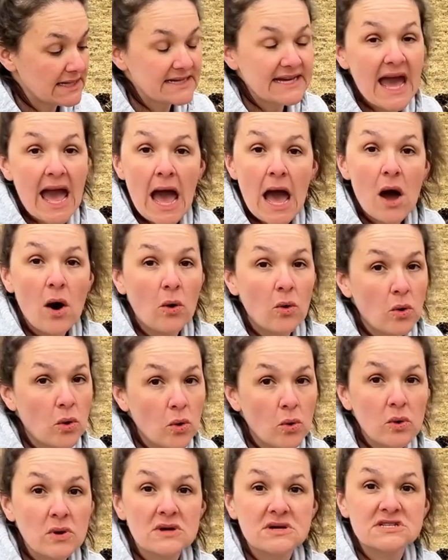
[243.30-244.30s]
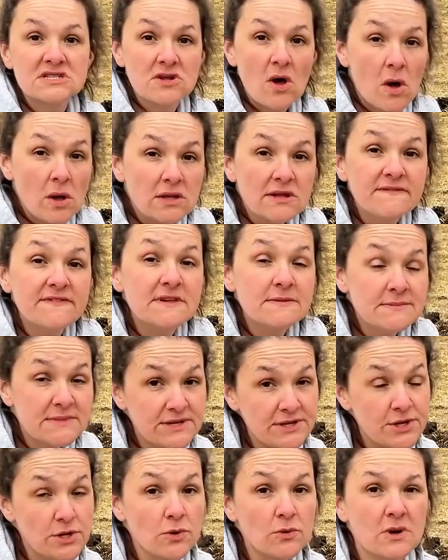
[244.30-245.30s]
cow, horse, all of the
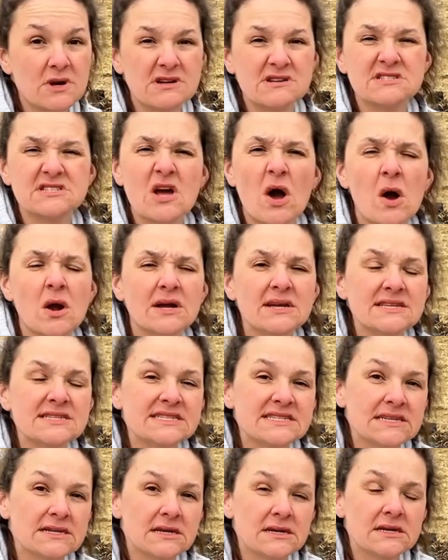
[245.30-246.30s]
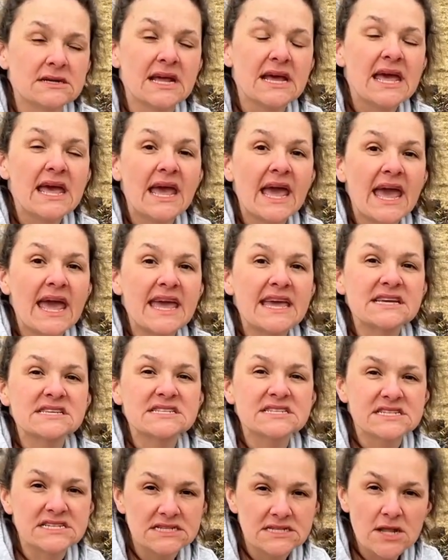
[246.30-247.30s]
manures are considered a
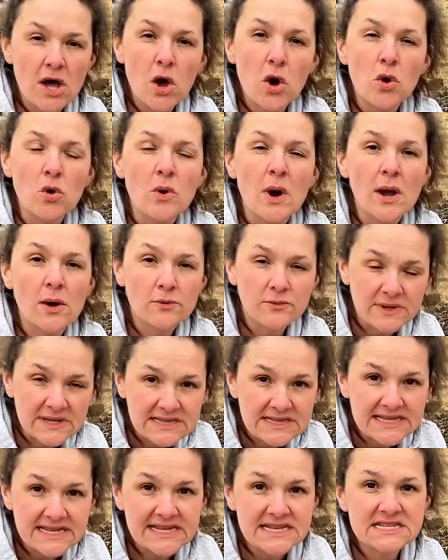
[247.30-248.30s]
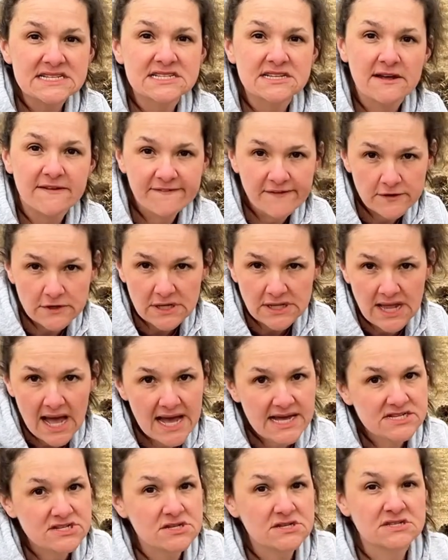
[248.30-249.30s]
slow release
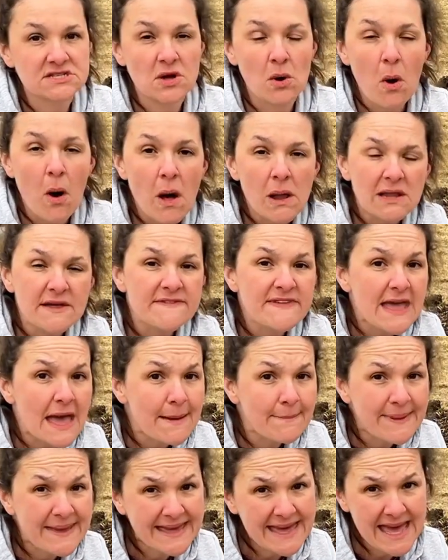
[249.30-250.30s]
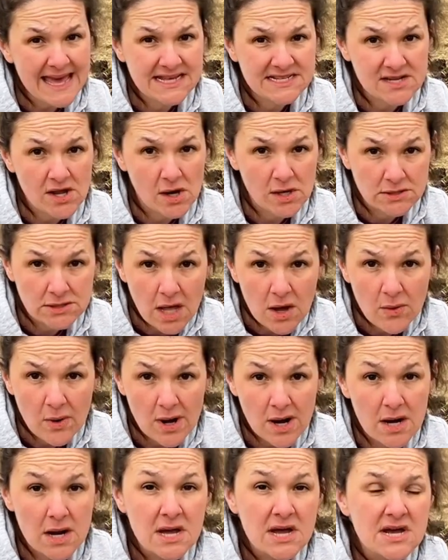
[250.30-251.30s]
fertilizer. So all of the NPKs are
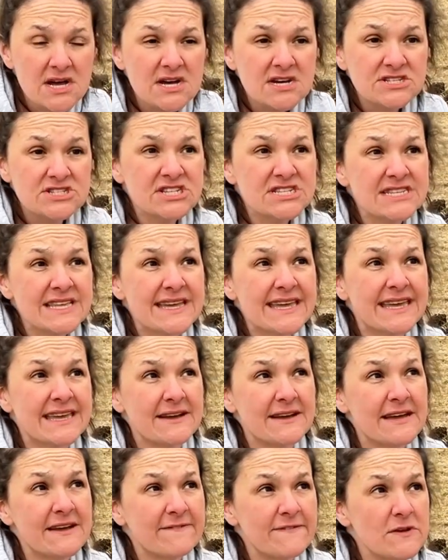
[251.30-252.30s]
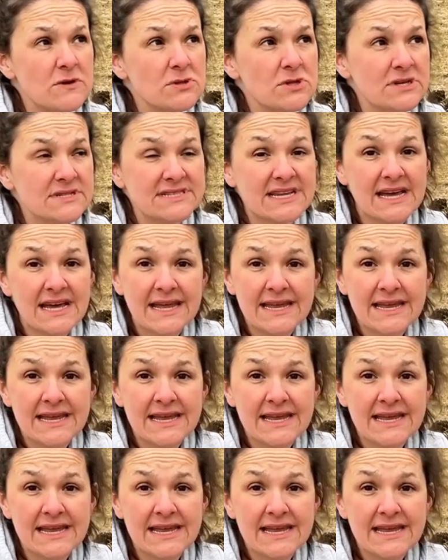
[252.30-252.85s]
lower. Just like if you looked at